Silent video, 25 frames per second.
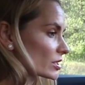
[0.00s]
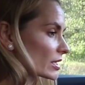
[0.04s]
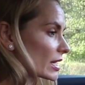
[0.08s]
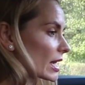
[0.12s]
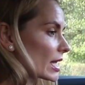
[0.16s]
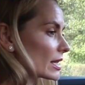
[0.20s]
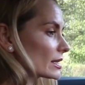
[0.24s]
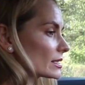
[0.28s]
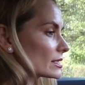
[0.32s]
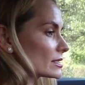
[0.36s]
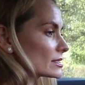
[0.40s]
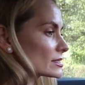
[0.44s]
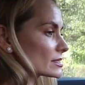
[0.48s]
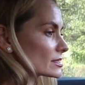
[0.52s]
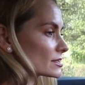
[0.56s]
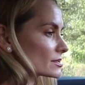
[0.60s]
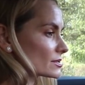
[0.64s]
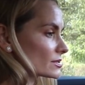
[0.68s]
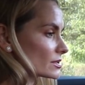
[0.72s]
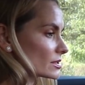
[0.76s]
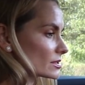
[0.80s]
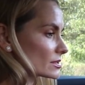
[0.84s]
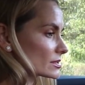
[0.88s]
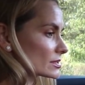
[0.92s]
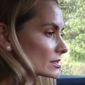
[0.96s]
the colors,
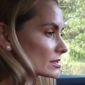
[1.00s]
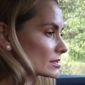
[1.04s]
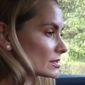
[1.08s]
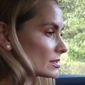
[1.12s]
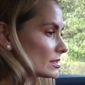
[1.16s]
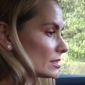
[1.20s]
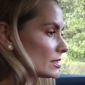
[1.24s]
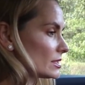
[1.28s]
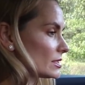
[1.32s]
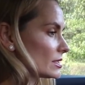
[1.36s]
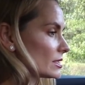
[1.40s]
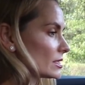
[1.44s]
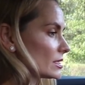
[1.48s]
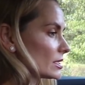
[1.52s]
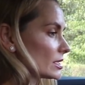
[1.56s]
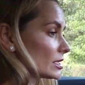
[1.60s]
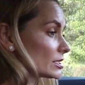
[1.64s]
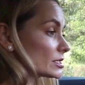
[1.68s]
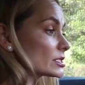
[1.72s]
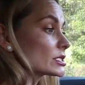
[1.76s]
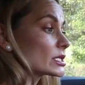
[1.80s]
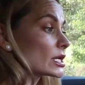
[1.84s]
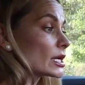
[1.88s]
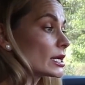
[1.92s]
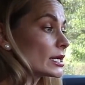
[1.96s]
as you can see.
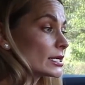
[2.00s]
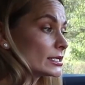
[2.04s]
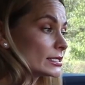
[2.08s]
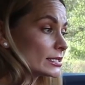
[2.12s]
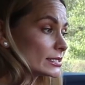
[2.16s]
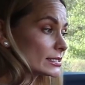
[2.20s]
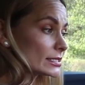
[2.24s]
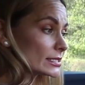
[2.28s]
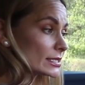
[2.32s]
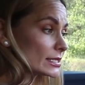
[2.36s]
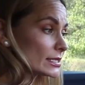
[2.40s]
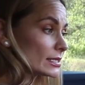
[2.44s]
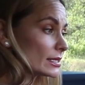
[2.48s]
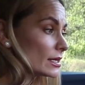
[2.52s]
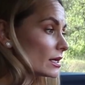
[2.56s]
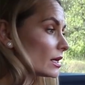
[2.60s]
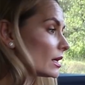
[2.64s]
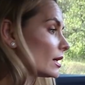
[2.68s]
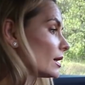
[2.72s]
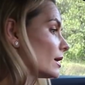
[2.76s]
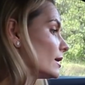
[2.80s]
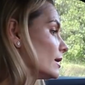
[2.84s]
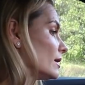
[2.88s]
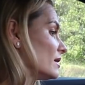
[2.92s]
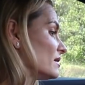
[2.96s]
Eternity,
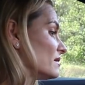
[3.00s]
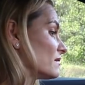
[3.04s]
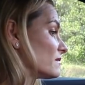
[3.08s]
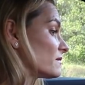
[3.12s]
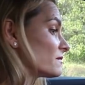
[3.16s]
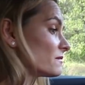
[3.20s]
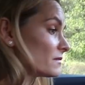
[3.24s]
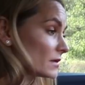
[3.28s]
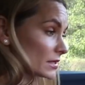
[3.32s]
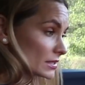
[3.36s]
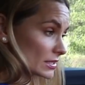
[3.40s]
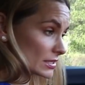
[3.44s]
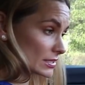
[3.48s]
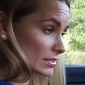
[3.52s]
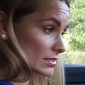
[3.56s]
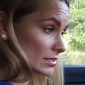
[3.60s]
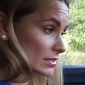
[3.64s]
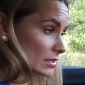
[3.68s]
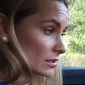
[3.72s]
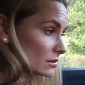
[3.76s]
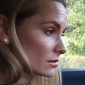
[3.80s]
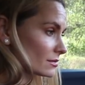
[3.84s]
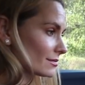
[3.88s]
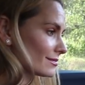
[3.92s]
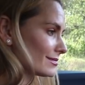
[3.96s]

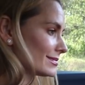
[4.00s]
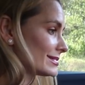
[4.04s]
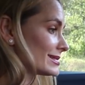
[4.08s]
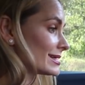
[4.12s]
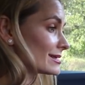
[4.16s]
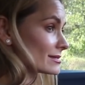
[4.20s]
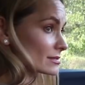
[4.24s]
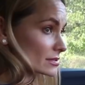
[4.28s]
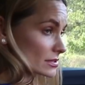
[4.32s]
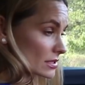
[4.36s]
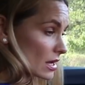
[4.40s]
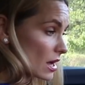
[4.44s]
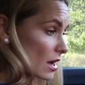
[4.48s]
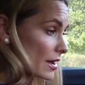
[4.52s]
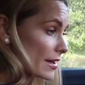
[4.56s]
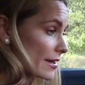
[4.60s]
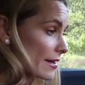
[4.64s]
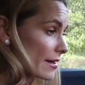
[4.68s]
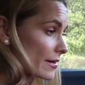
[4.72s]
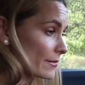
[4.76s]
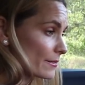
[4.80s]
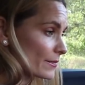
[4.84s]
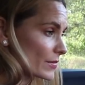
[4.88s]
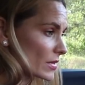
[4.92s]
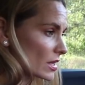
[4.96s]
infinity,
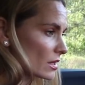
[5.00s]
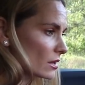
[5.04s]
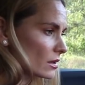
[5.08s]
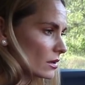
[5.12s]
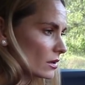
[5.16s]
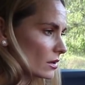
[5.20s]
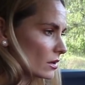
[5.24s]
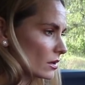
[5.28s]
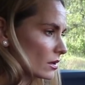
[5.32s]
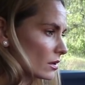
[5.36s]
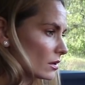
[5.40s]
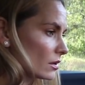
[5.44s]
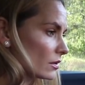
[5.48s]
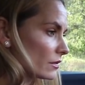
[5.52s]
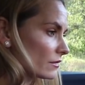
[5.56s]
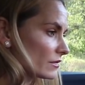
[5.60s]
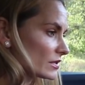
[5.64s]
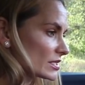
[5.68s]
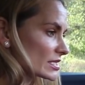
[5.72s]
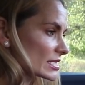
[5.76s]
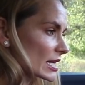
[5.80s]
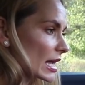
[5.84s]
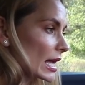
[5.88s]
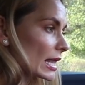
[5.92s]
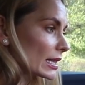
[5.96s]
desire,
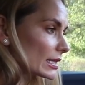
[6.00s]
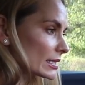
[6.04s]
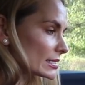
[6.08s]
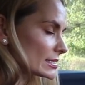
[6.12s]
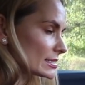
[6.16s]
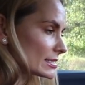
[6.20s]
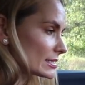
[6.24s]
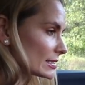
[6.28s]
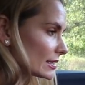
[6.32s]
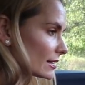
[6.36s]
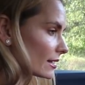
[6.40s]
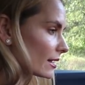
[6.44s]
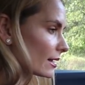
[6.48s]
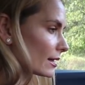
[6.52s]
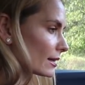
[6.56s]
vitality,